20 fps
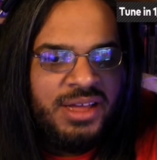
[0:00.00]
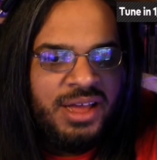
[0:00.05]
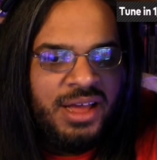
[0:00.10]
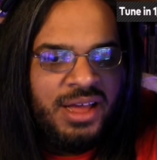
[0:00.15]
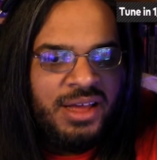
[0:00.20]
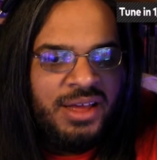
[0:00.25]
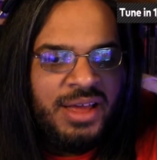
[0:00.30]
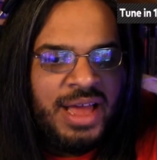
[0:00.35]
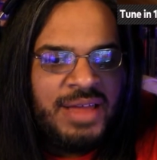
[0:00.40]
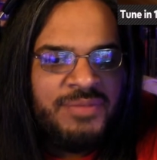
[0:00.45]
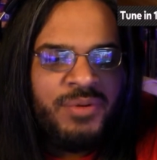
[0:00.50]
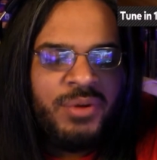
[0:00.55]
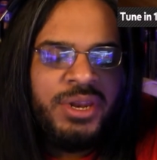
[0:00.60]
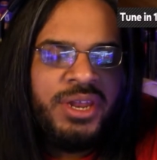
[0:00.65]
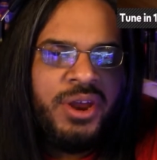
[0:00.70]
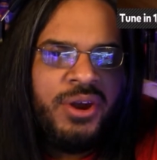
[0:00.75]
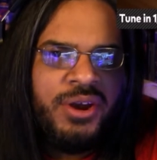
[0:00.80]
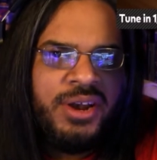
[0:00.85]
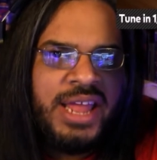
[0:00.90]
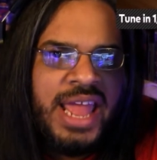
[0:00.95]
I've
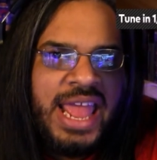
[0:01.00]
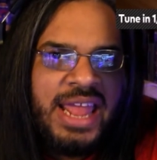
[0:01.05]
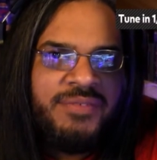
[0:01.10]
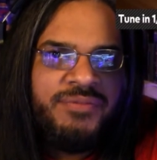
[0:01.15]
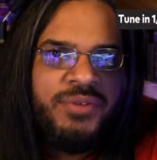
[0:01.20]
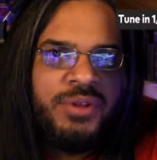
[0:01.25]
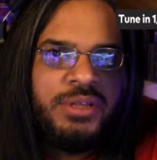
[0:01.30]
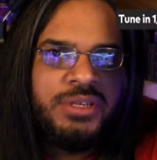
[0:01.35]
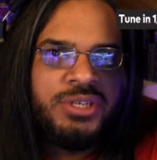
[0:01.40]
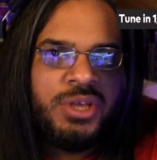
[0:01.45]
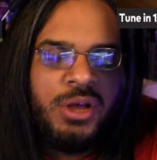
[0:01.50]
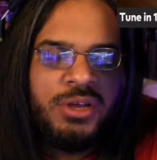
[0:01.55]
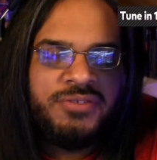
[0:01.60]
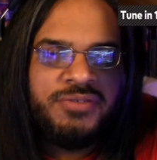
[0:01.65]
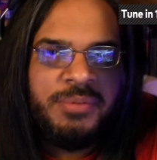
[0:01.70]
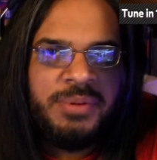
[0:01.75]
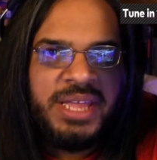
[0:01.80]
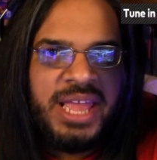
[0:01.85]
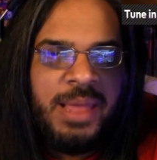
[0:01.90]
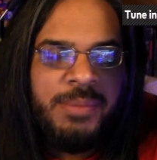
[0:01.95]
only heard a handful of songs
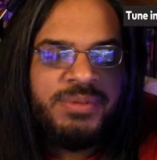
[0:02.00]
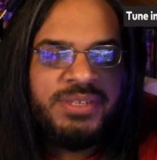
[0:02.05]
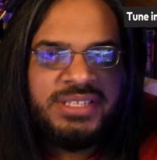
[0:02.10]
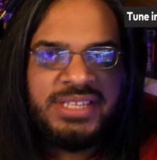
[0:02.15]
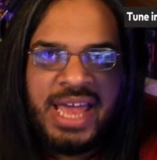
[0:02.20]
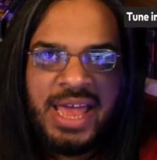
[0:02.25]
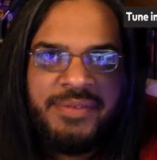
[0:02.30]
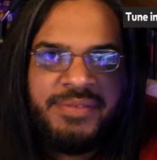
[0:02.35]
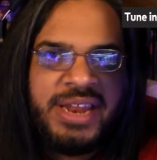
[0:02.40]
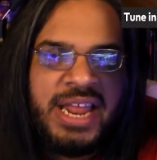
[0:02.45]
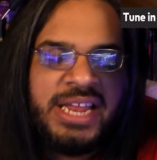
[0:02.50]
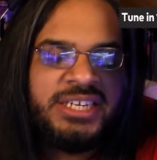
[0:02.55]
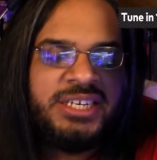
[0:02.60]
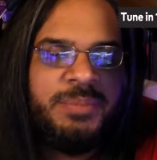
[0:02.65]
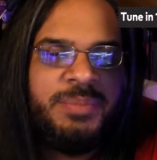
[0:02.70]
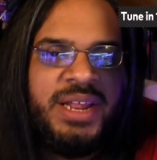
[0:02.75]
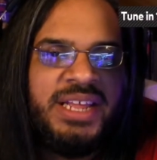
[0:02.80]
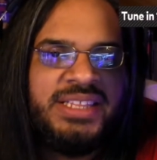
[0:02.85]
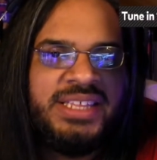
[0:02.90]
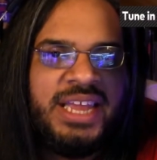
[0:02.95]
from the game since I haven't
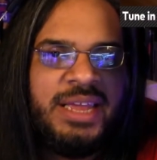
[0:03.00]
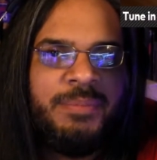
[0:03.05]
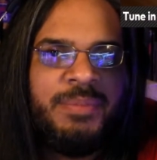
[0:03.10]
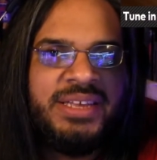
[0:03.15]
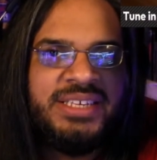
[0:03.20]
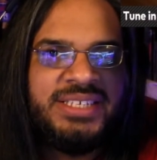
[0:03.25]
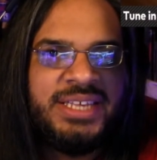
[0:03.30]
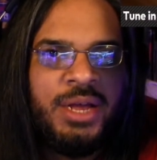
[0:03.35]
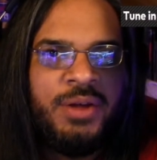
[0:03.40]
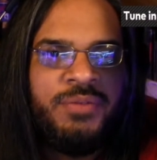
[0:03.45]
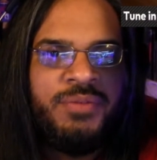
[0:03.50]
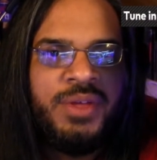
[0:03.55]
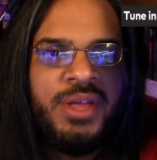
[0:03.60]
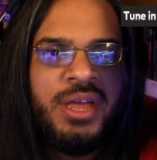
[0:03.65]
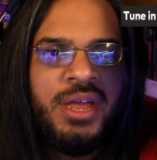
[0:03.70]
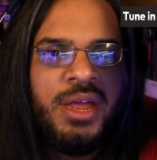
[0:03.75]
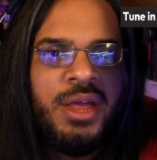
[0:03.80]
actually played the game myself.